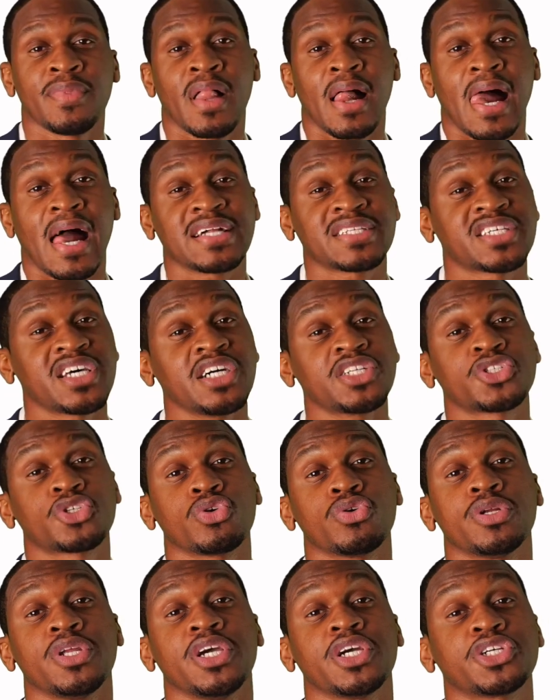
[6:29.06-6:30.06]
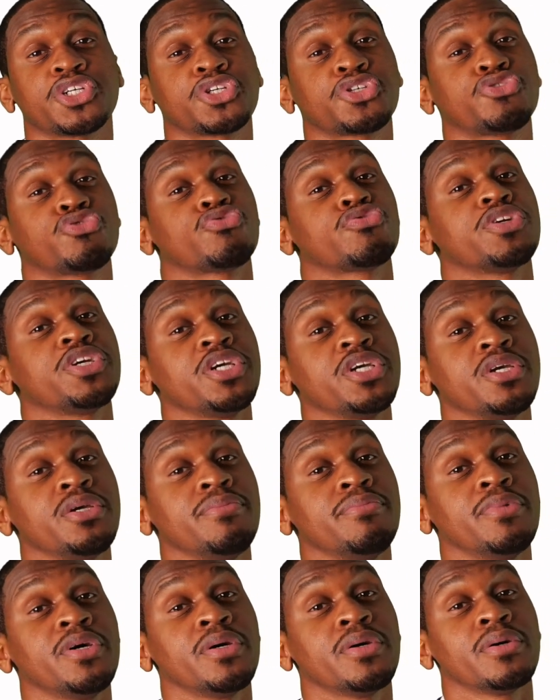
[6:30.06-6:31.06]
I touched on extreme
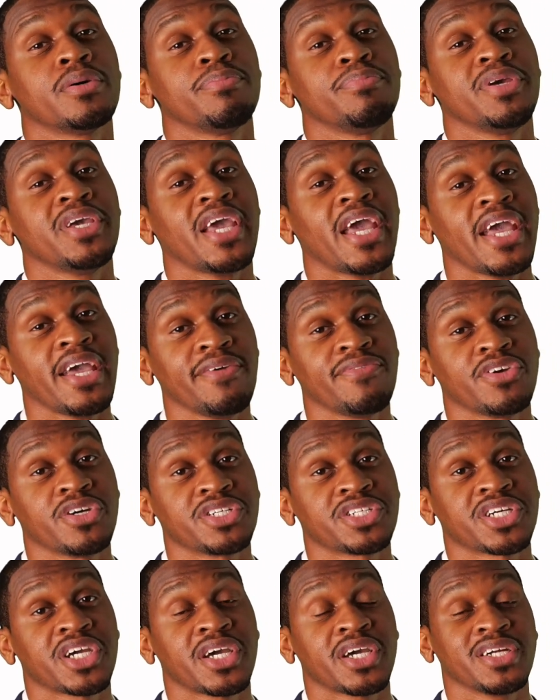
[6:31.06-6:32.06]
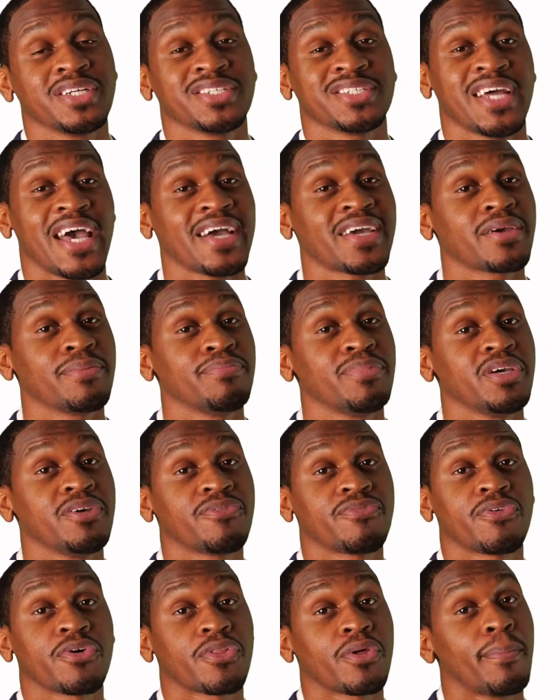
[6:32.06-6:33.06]
behavior change. That can be
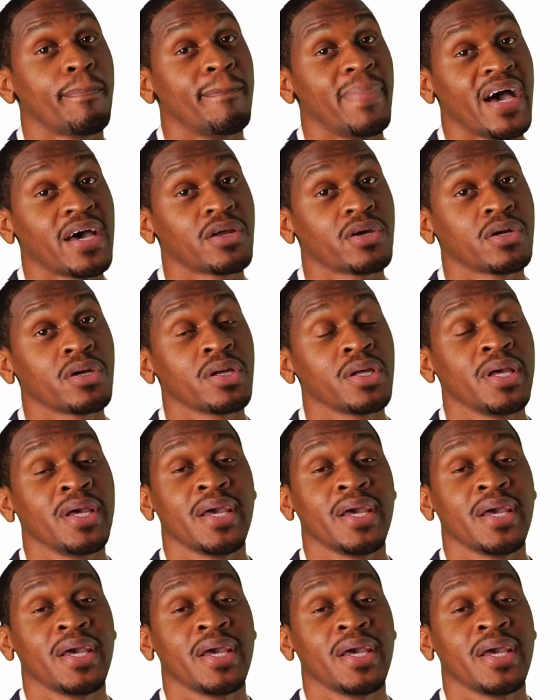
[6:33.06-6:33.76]
for the better.